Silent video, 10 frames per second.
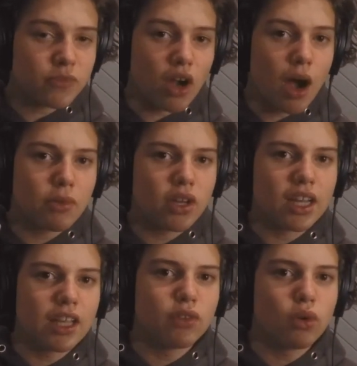So I'm going to
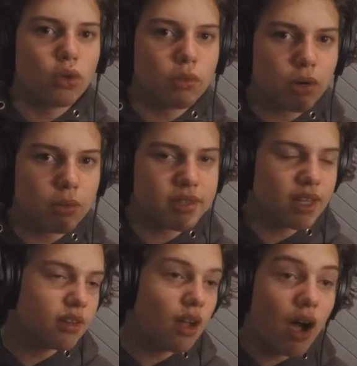give it all the props
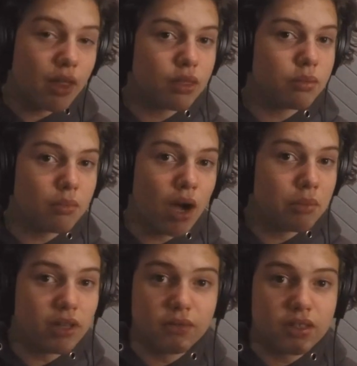that I
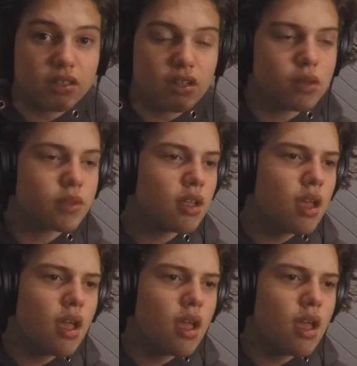believe it deserves.